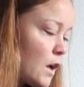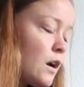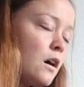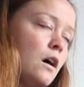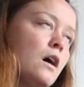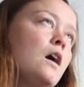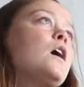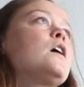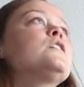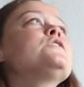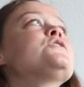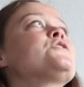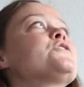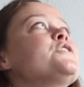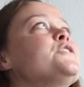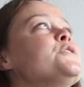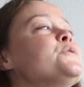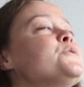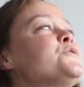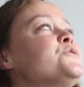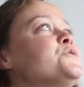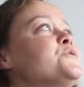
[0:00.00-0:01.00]
Hunter
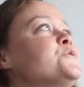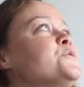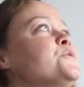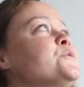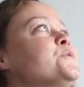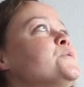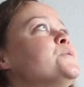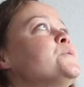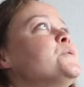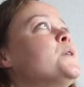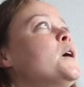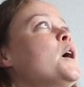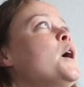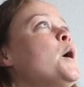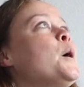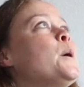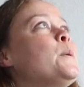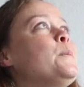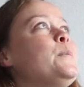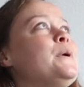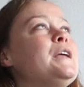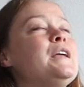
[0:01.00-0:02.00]
used to
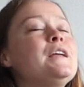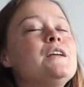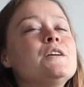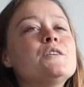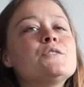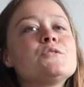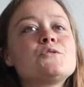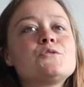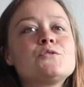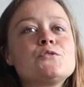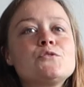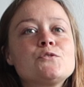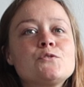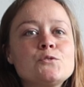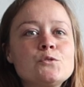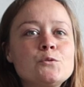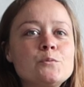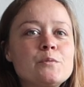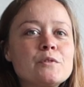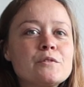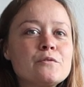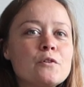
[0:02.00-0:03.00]
be
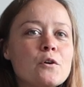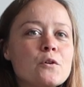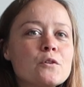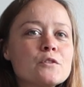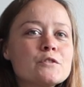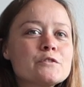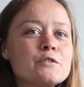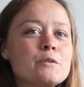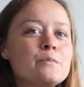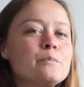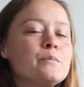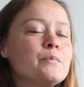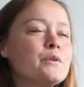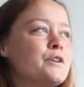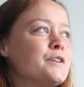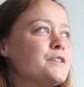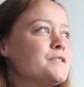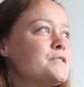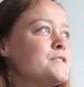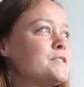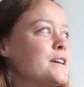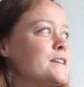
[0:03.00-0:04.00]
super focused on
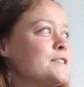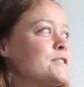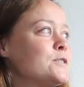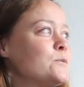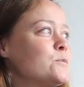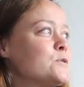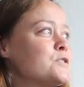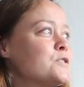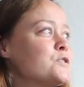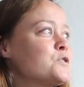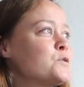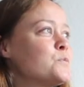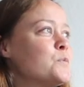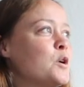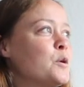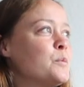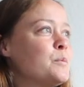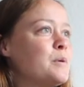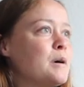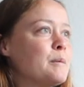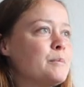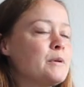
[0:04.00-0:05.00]
birds as he was a
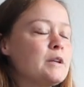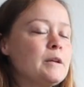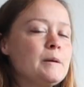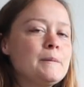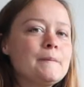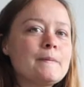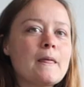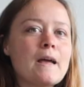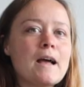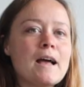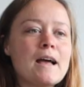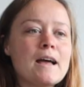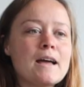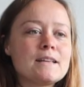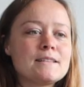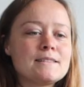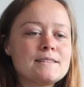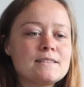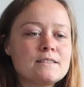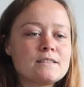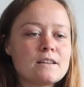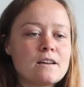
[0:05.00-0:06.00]
small puppy,
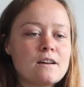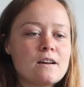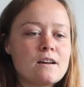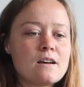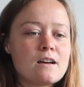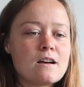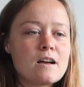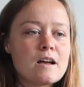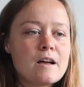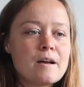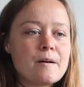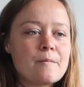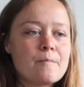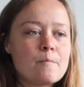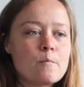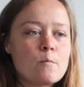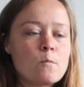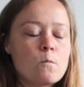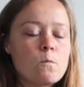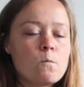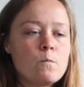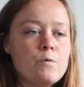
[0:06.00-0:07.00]
and
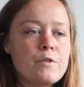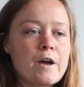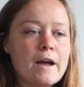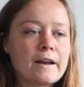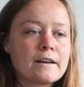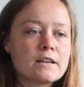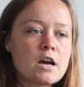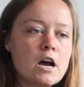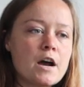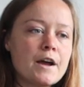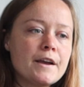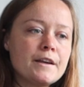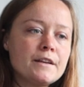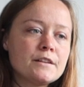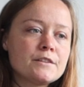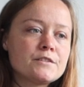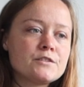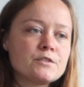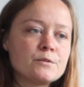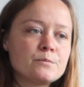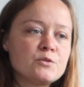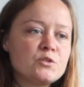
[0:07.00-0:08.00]
that kind
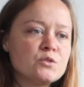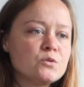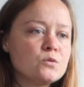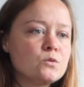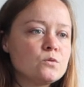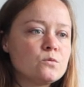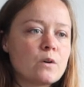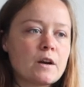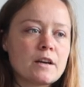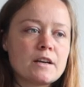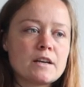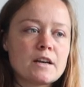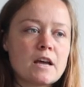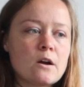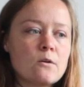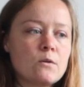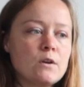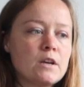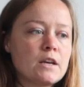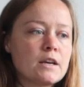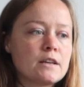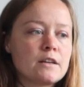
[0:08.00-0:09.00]
of subdued. Right now
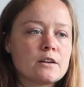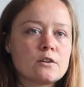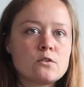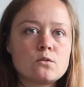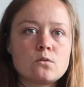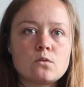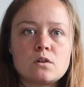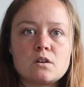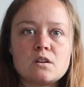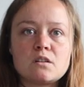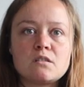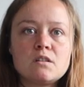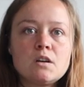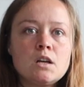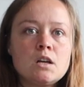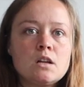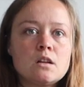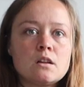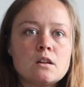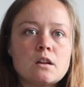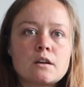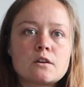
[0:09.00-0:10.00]
he can ignore
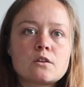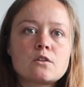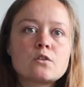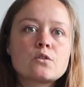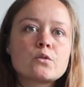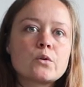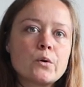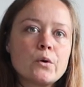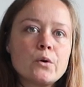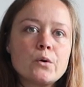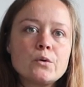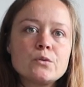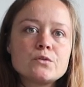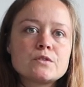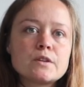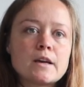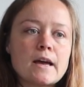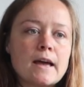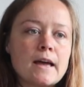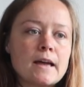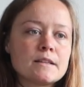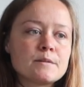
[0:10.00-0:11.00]
like
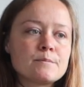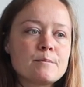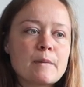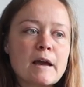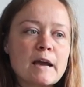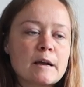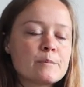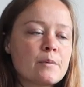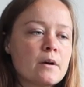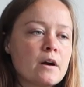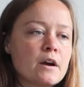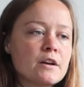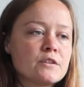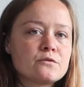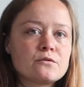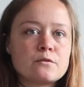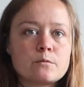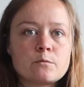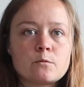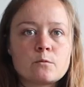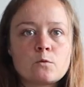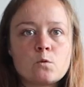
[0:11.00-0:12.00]
crows and magpies
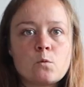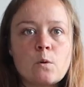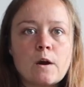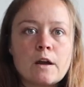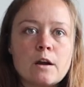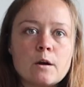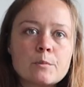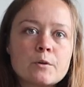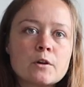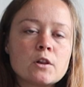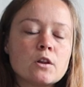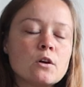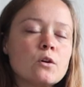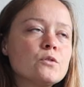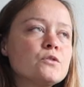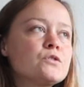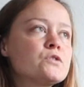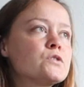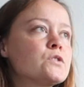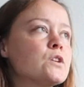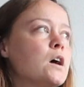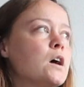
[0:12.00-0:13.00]
from quite up close,